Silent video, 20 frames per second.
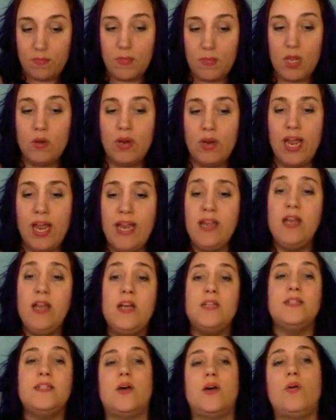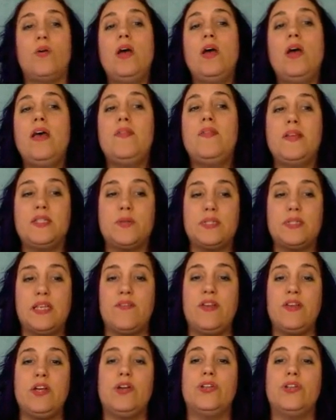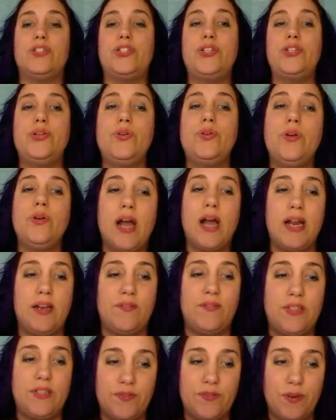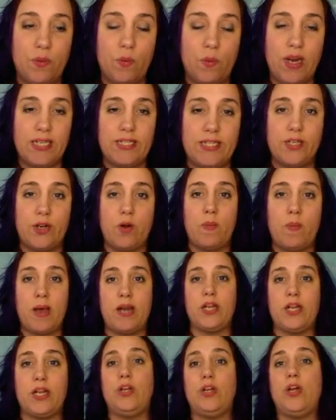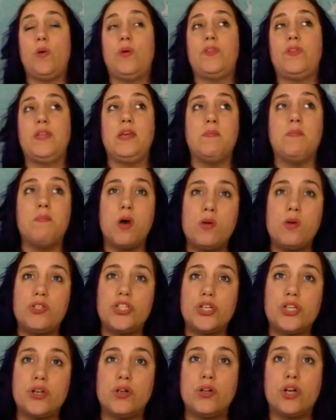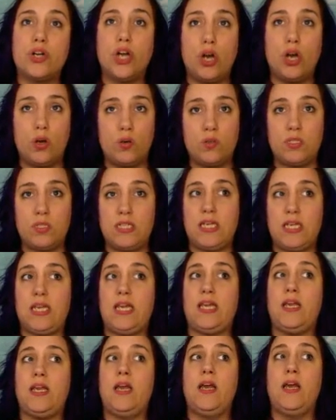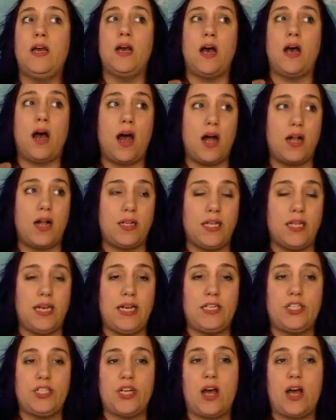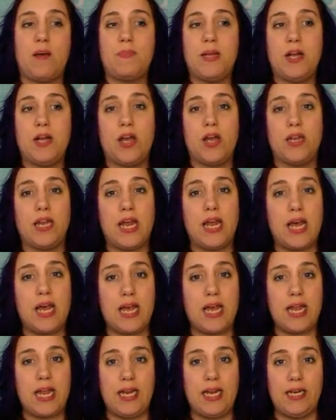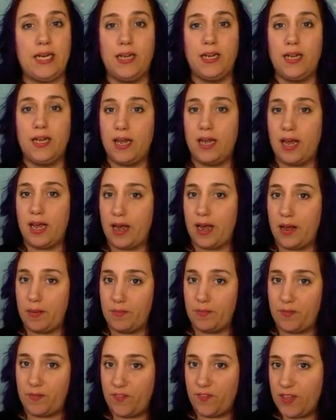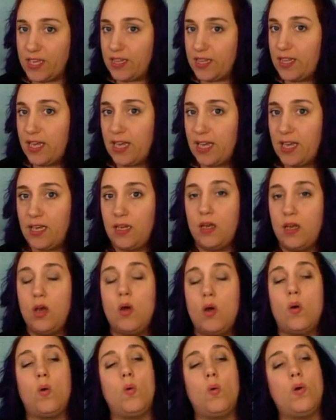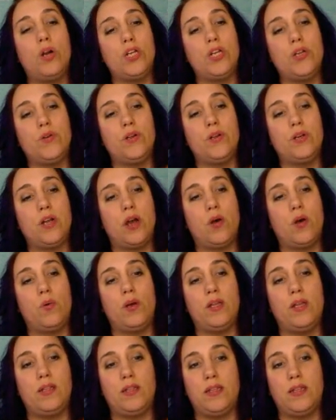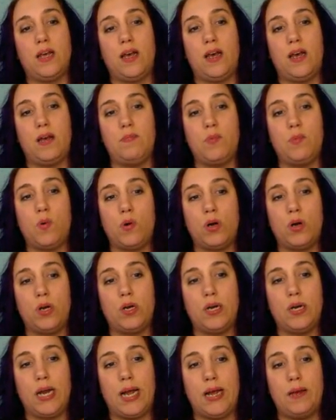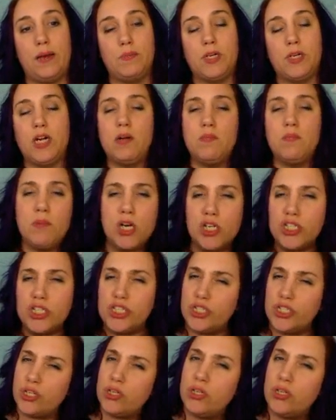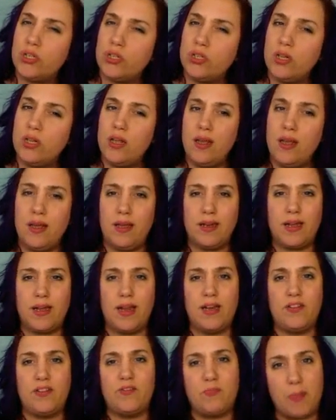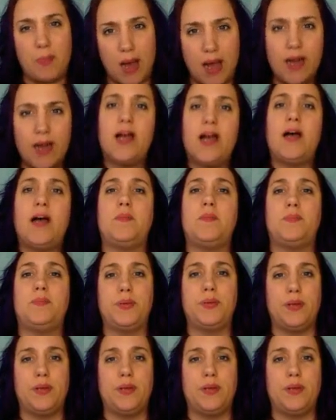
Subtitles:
Okay, so this is giving her two kind of different ways to go about it. You could go with the emotional, cozy, holiday shopping online feeling, or you could go with the more commercial kind of mock-up